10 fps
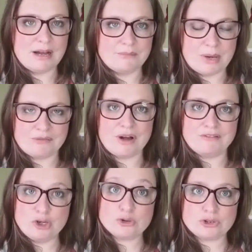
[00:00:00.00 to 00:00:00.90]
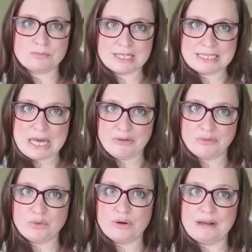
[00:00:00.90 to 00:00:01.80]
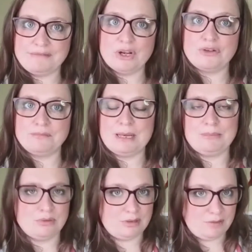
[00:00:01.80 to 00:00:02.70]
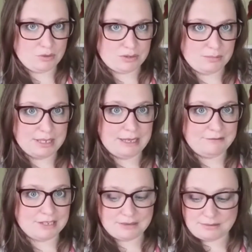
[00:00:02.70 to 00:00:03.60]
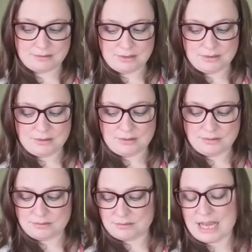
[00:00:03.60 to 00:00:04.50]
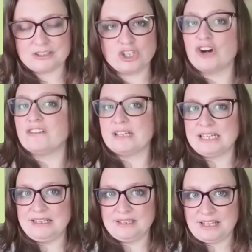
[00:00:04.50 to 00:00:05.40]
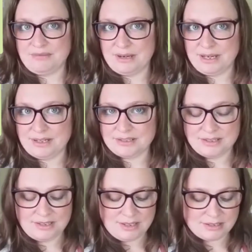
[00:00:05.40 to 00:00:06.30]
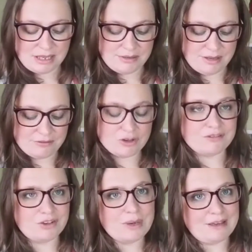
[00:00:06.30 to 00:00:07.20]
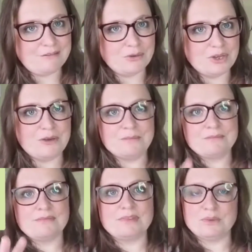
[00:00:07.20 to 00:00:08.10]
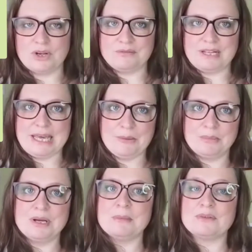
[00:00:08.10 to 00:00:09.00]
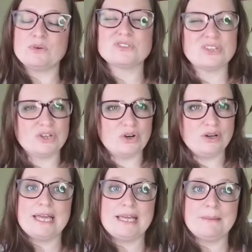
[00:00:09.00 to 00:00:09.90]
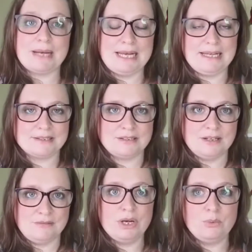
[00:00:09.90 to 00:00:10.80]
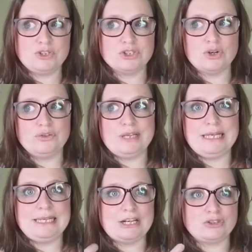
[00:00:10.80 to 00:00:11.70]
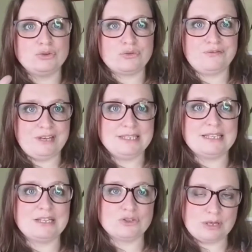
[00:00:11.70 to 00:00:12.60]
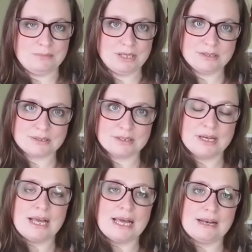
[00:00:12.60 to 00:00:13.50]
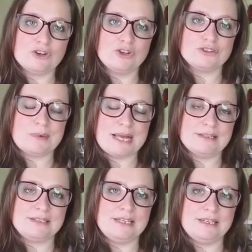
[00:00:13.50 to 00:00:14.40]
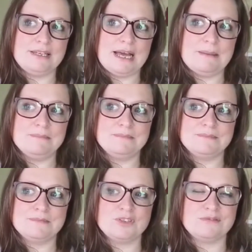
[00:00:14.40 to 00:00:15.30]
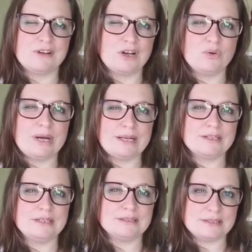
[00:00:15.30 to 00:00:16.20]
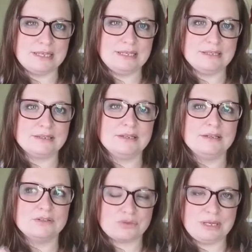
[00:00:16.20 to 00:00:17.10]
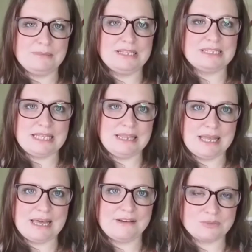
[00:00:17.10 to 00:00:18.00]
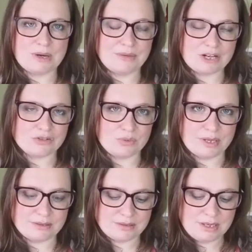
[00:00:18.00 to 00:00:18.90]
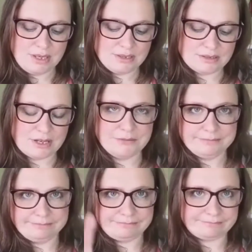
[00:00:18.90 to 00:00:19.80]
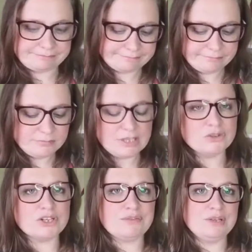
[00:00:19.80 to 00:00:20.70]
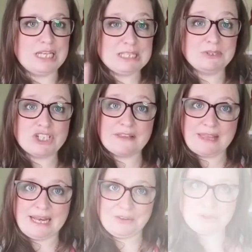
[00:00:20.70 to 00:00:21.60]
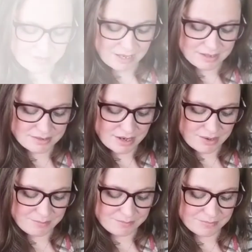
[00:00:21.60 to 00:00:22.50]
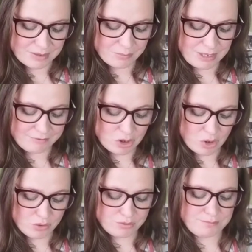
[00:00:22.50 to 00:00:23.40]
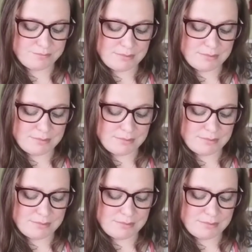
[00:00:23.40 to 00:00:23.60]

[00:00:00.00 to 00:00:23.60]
whether I've used them myself or I've known people that have used them and they've said categorically that they've worked. So I've got a few here for you that would hopefully help. But I've also got a playlist which has got the natural feeds and treatments, and I've got some fungal anti-disease treatments in there as well, natural ones. So I'll talk you through these, but check that out. So we have got,